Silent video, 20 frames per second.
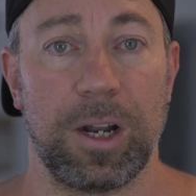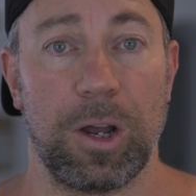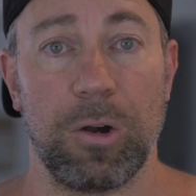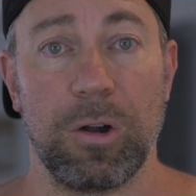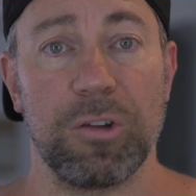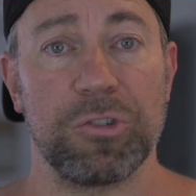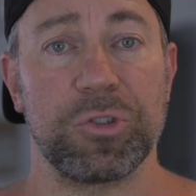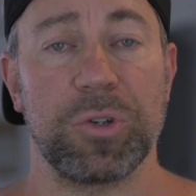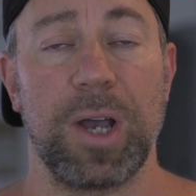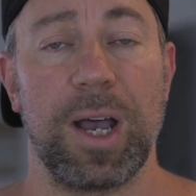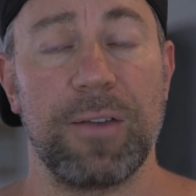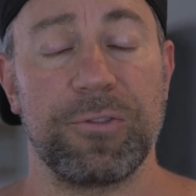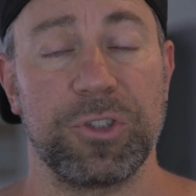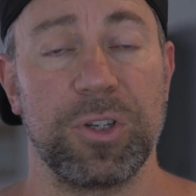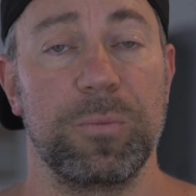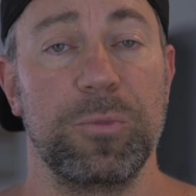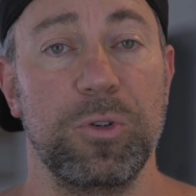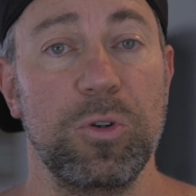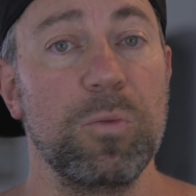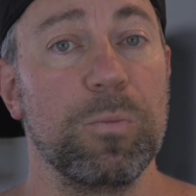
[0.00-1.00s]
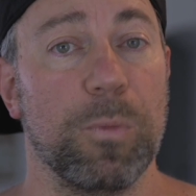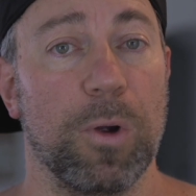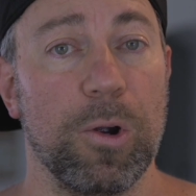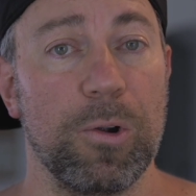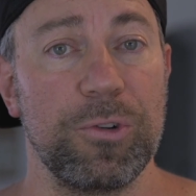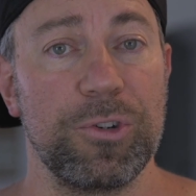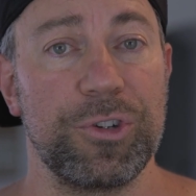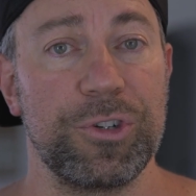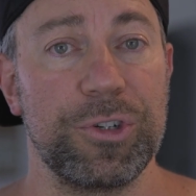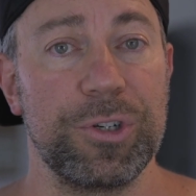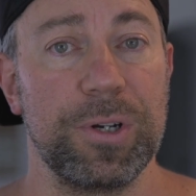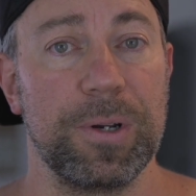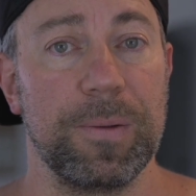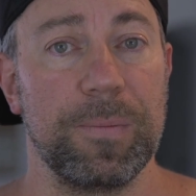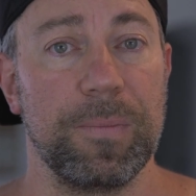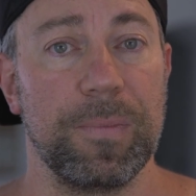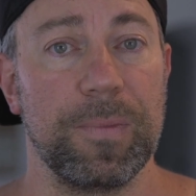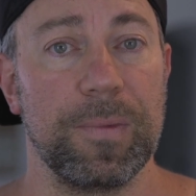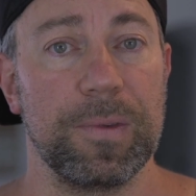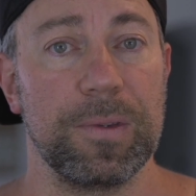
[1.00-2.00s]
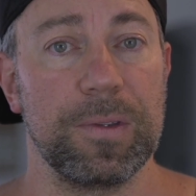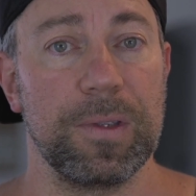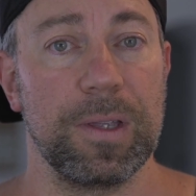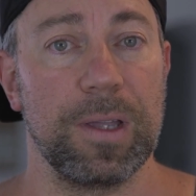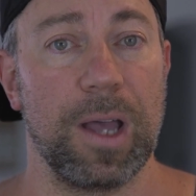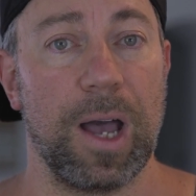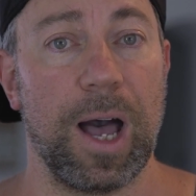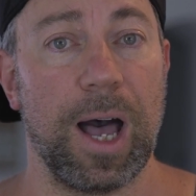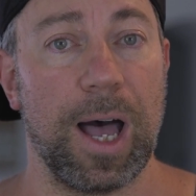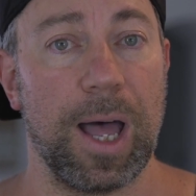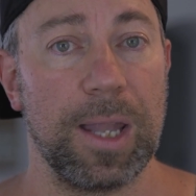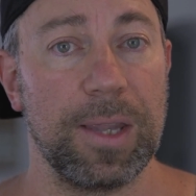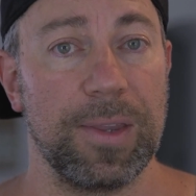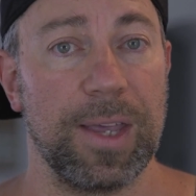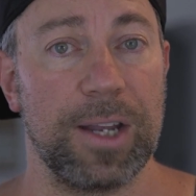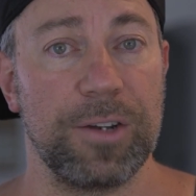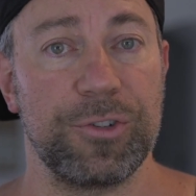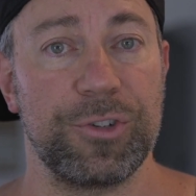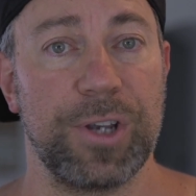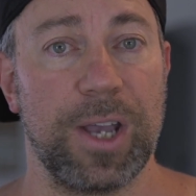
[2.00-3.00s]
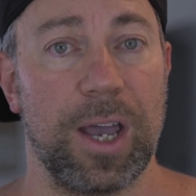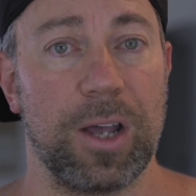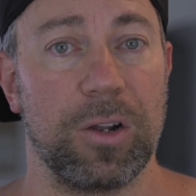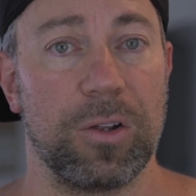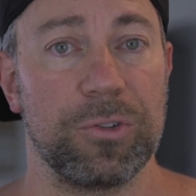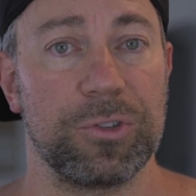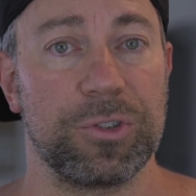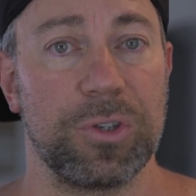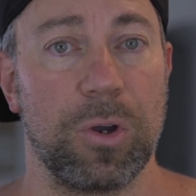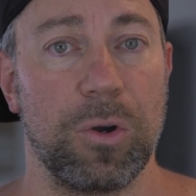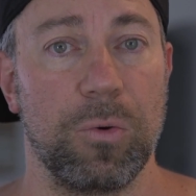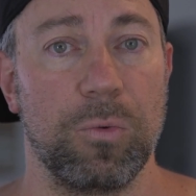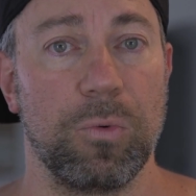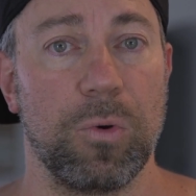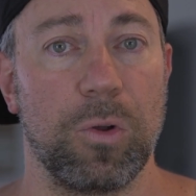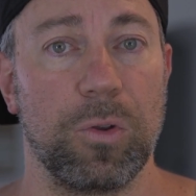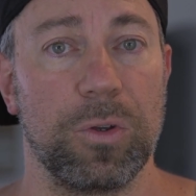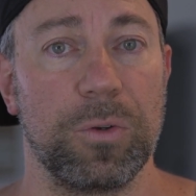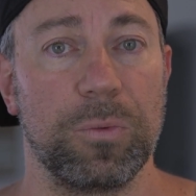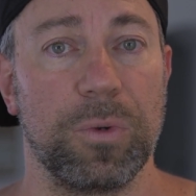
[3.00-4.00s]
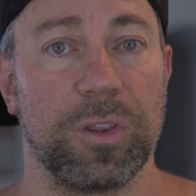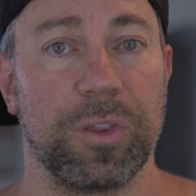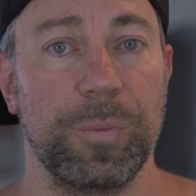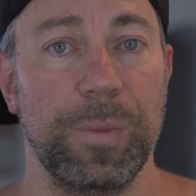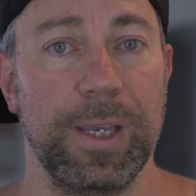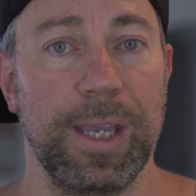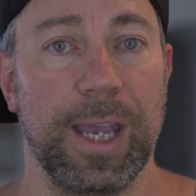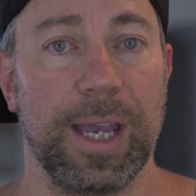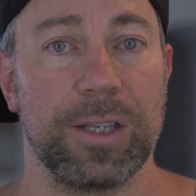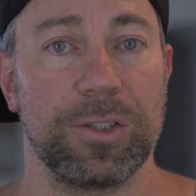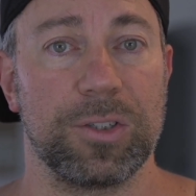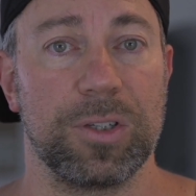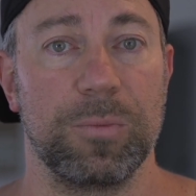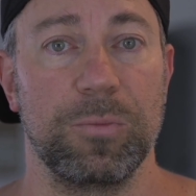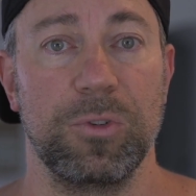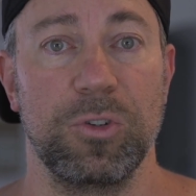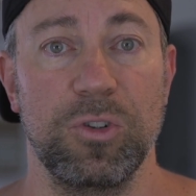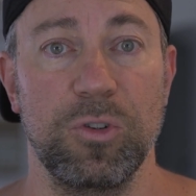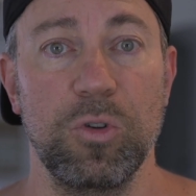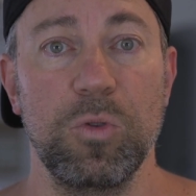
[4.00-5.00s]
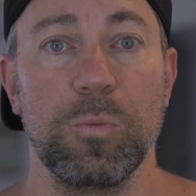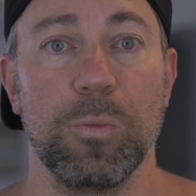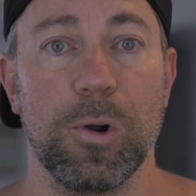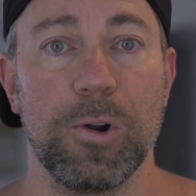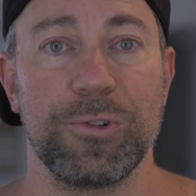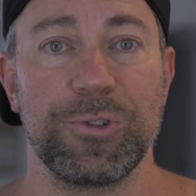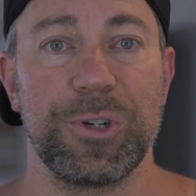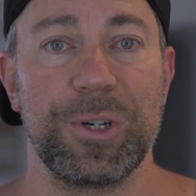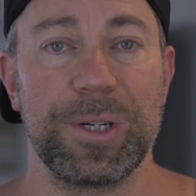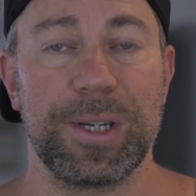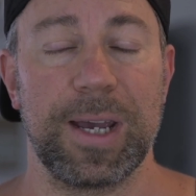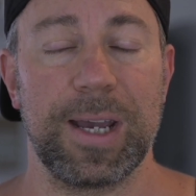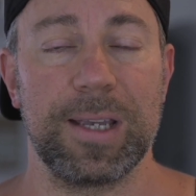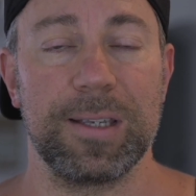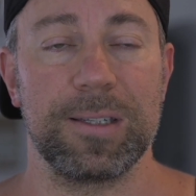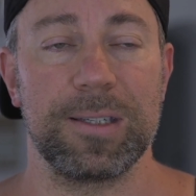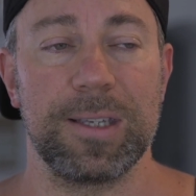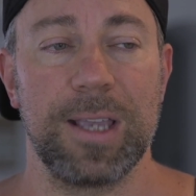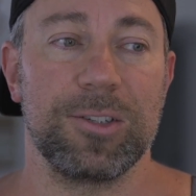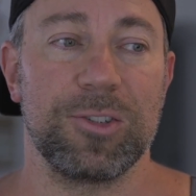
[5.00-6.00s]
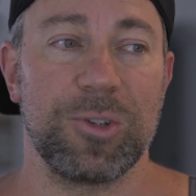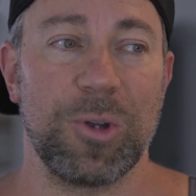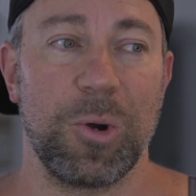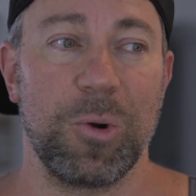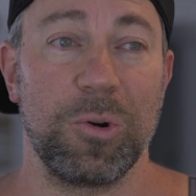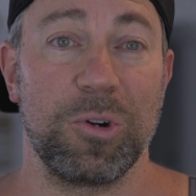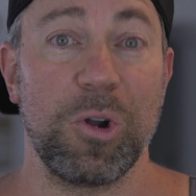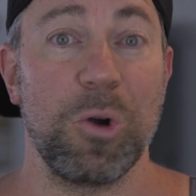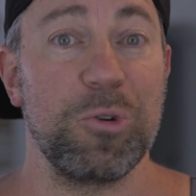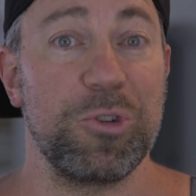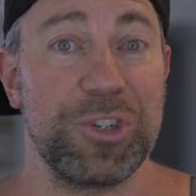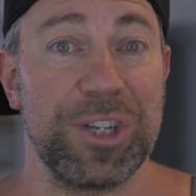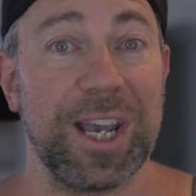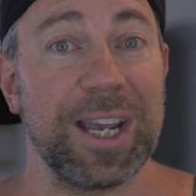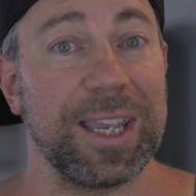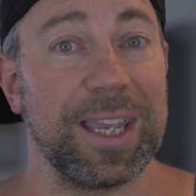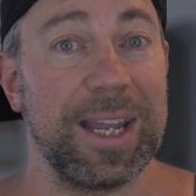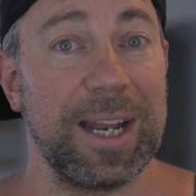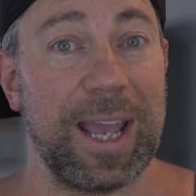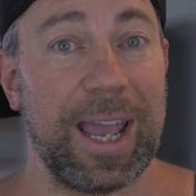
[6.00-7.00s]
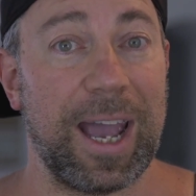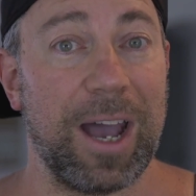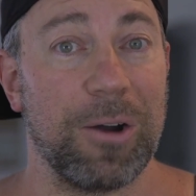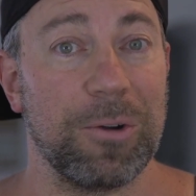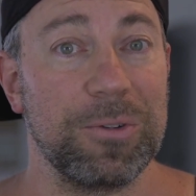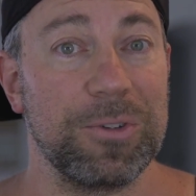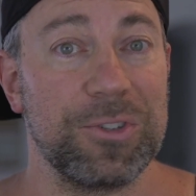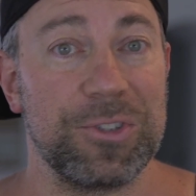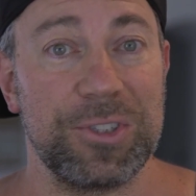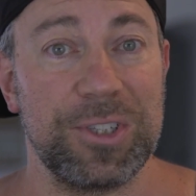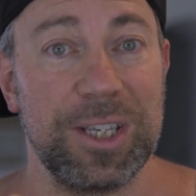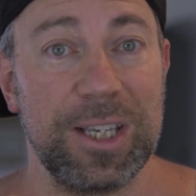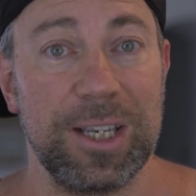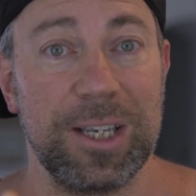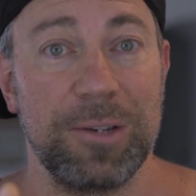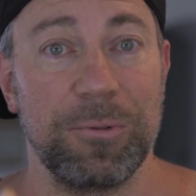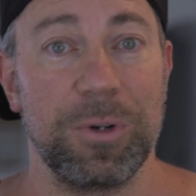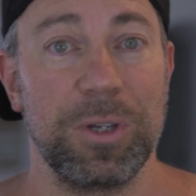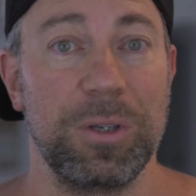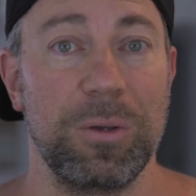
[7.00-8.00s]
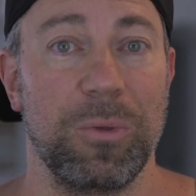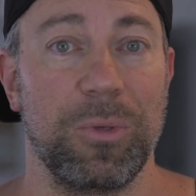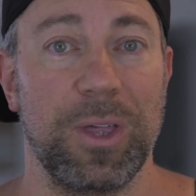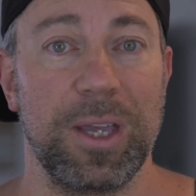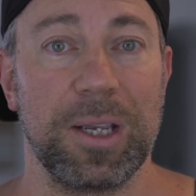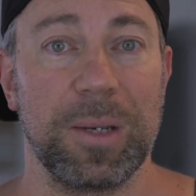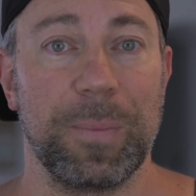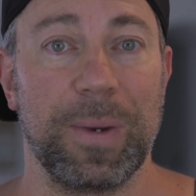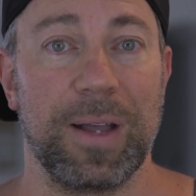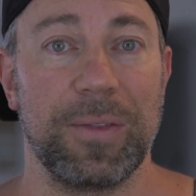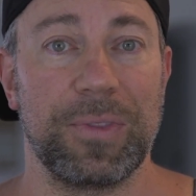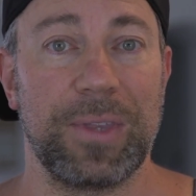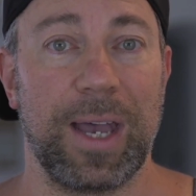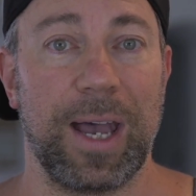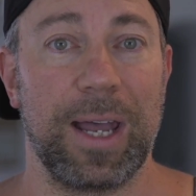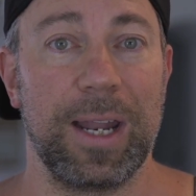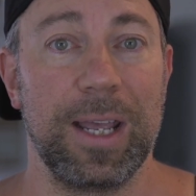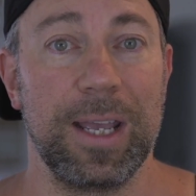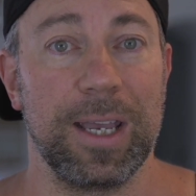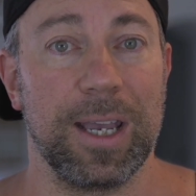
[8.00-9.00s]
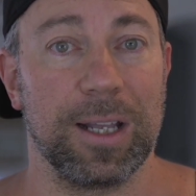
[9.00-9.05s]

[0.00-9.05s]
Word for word: I also have some new merch on that channel, so Roland With Me has some new merchandise, so go check it out and see what you think about that,